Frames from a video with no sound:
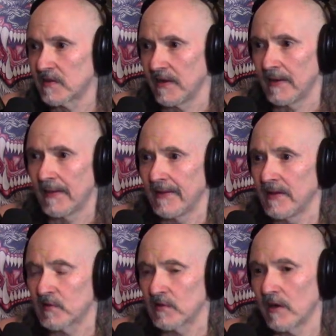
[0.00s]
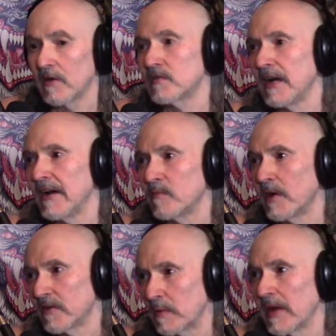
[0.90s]
Uh, so I also have
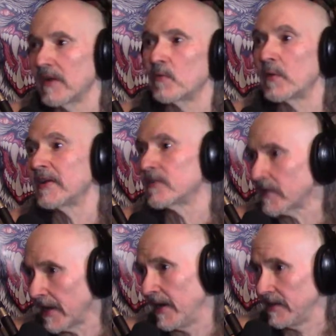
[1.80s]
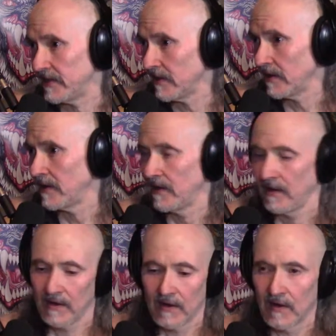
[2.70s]
my other band, Raiderhead.
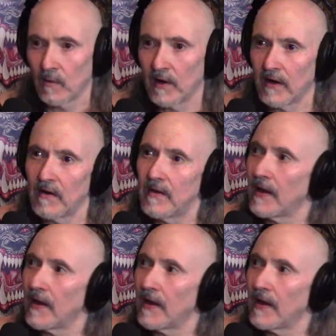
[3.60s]
Yes. Well,